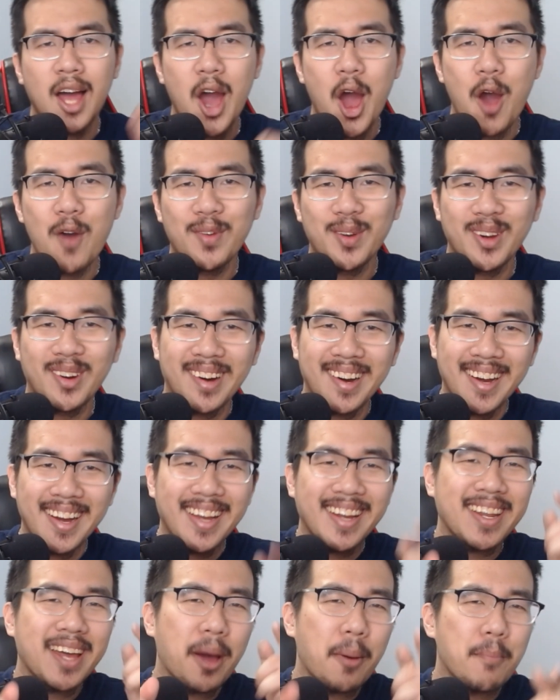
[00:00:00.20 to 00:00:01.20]

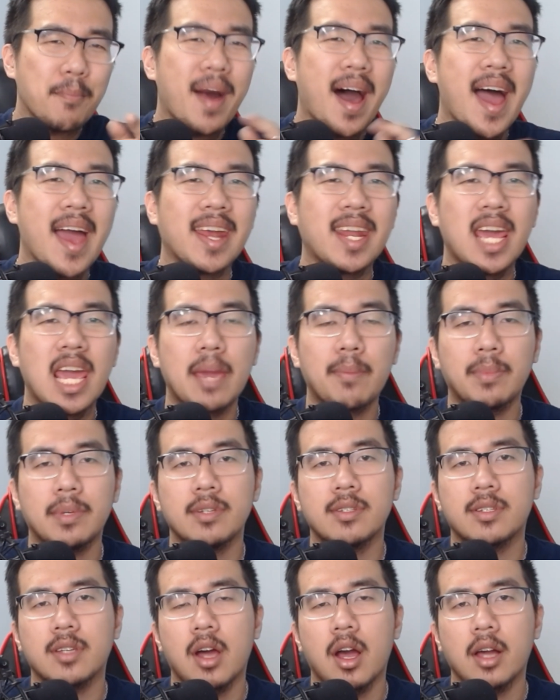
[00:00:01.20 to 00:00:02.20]
everyone, my name
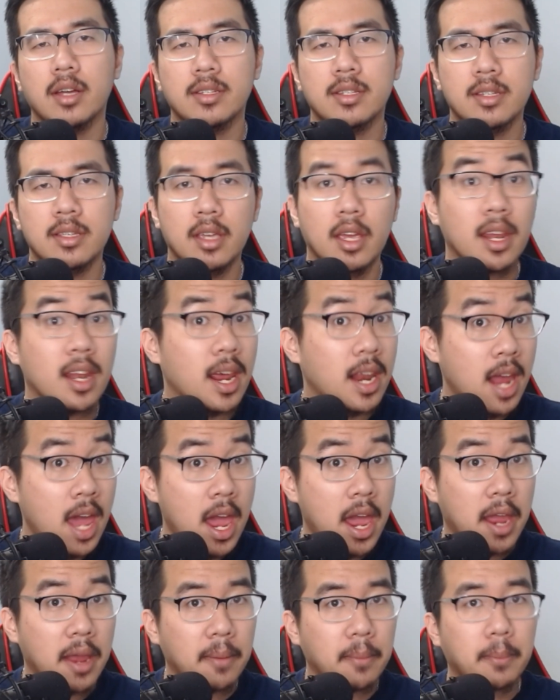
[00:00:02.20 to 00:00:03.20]
is Austin, and
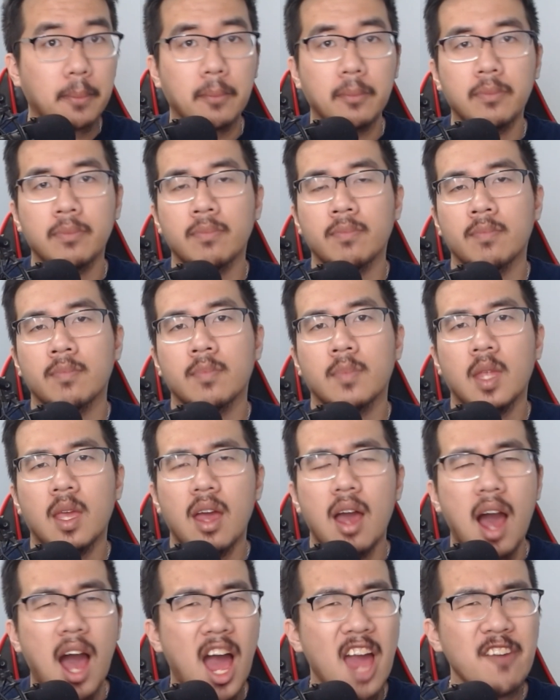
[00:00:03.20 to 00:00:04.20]
hey,
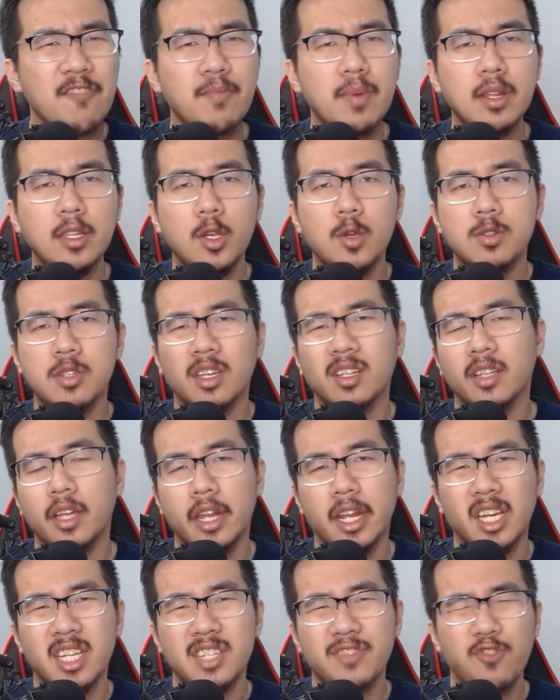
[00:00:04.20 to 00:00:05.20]
I've been using
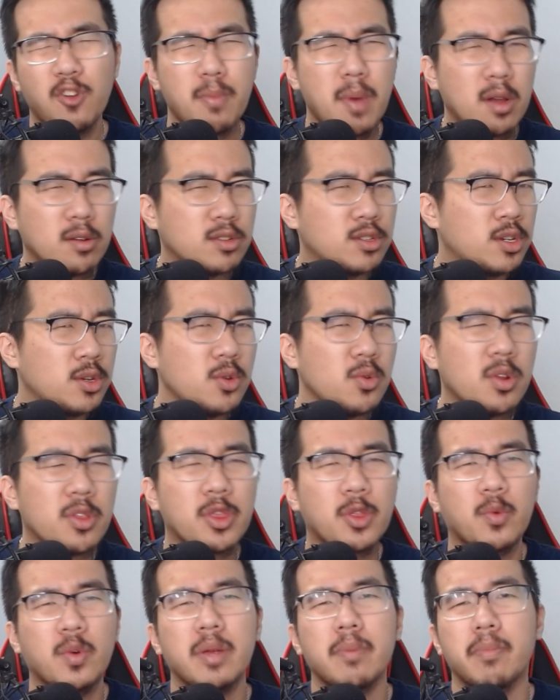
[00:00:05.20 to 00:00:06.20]
Linux for about 2 to
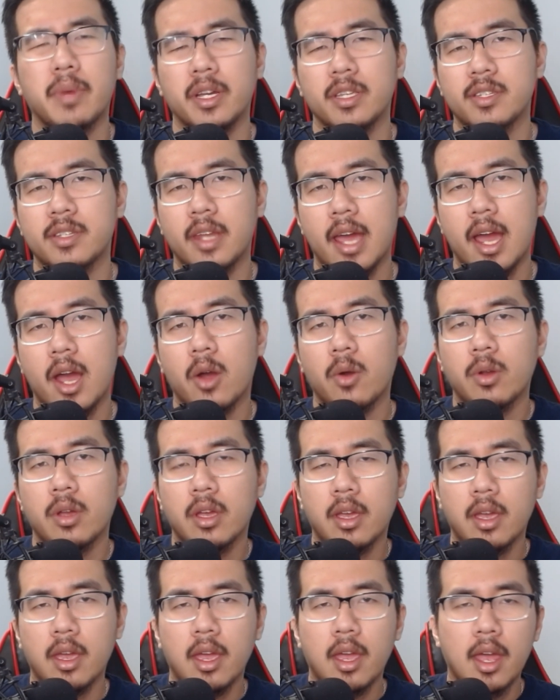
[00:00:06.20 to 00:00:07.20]
3 months now,
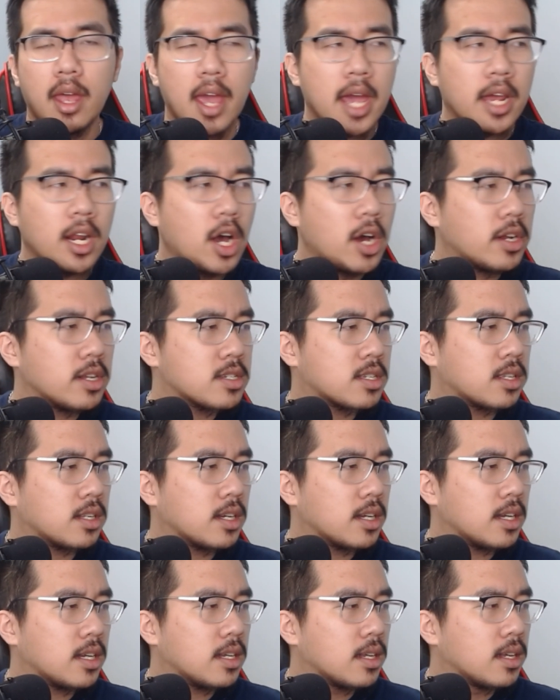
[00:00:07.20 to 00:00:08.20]
and
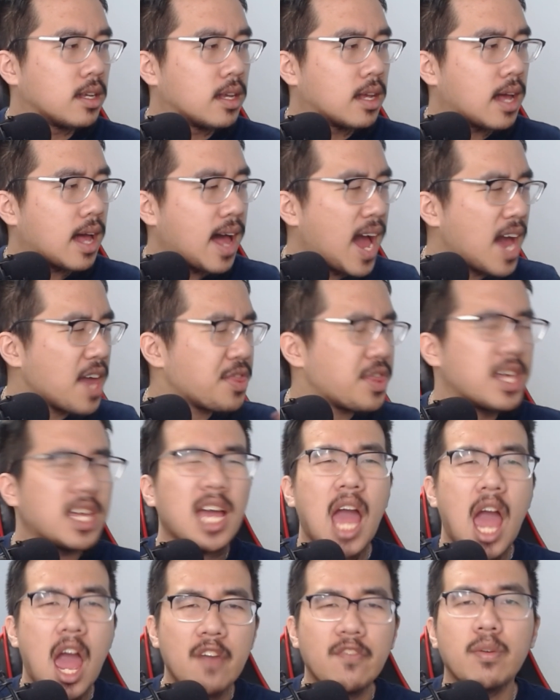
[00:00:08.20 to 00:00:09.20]
honestly, I think I
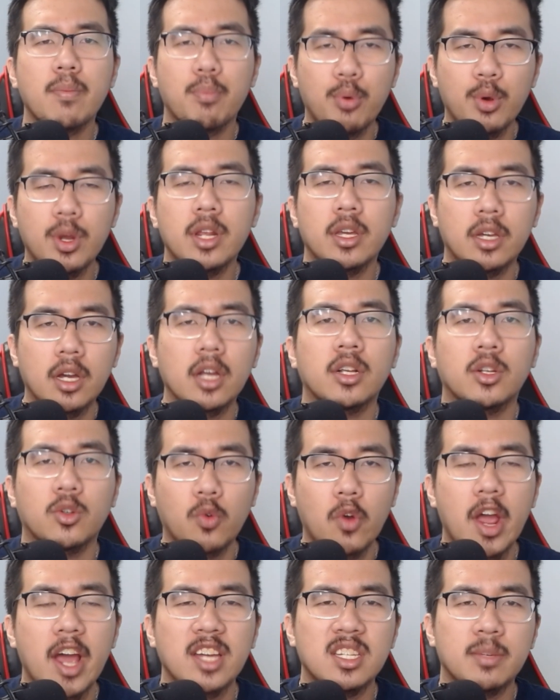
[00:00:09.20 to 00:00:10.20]
have a pretty good
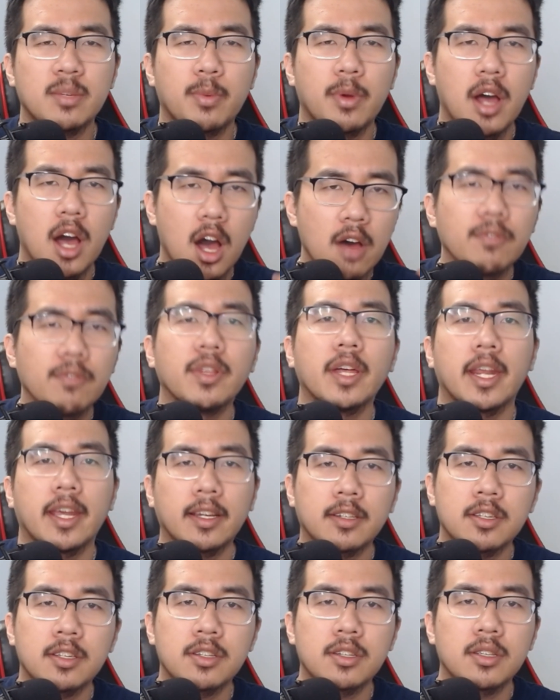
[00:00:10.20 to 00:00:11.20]
grasp of
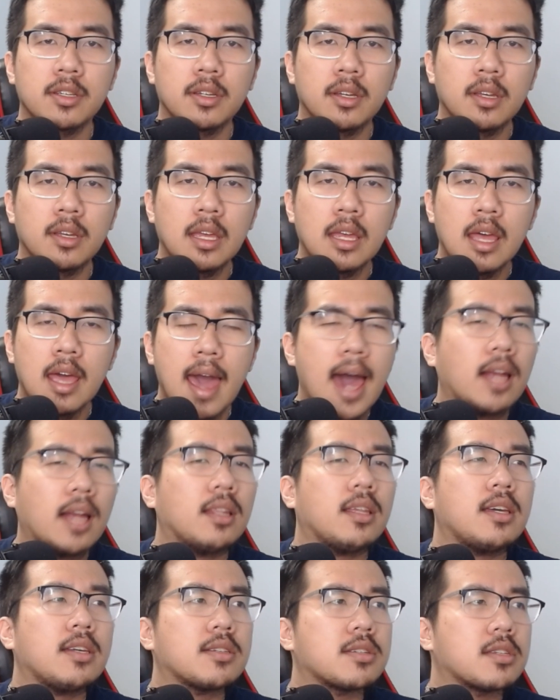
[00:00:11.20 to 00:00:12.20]
Linux. At
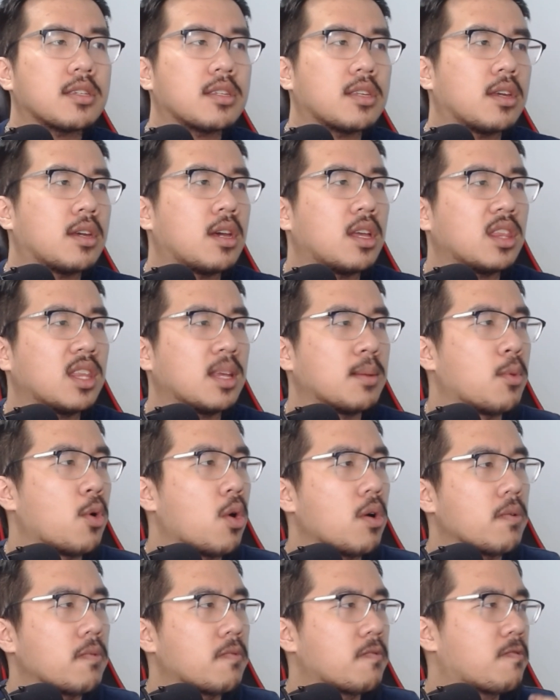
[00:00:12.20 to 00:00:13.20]
least, the
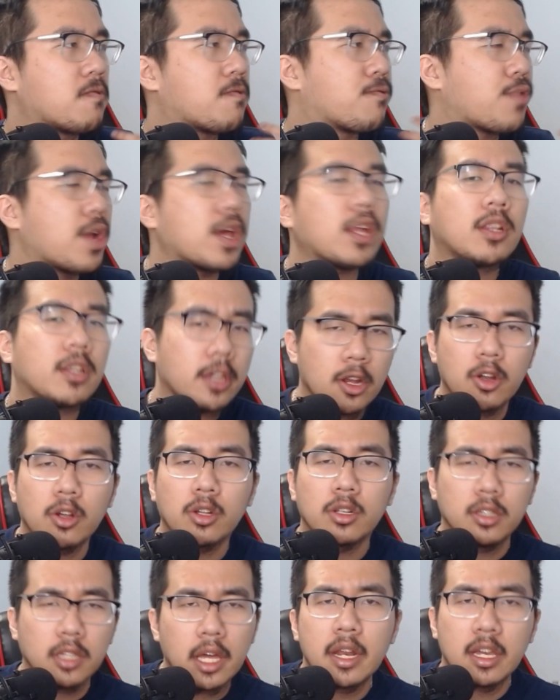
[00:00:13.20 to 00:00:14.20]
more friendlier
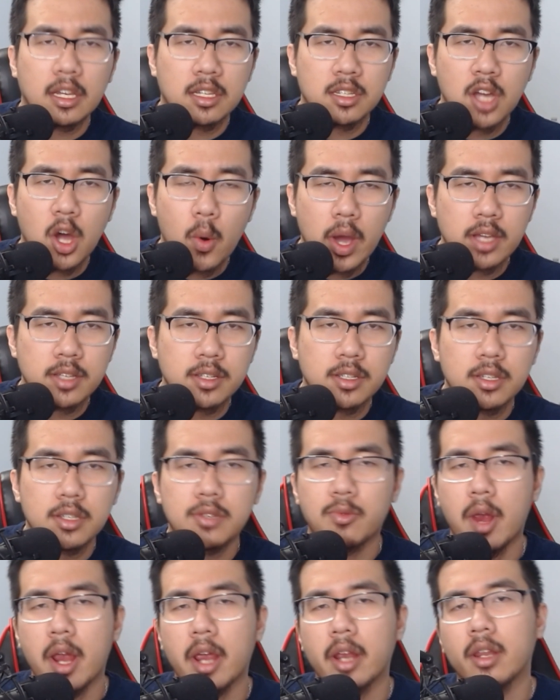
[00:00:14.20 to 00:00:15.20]
Linux OSs,
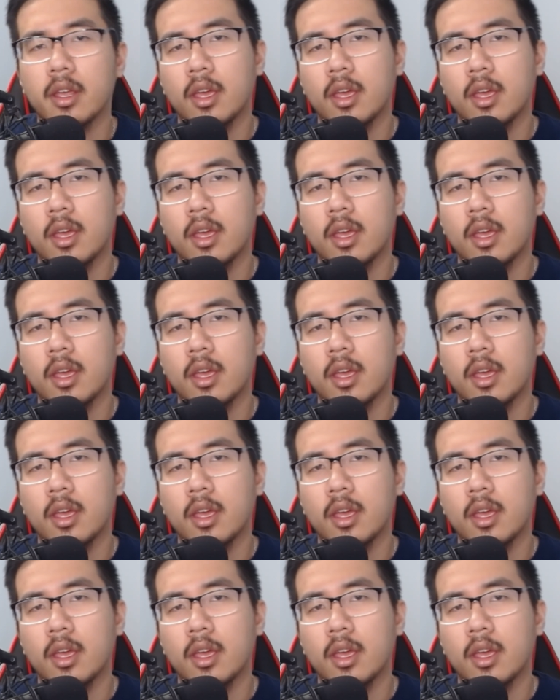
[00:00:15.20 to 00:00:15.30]
right?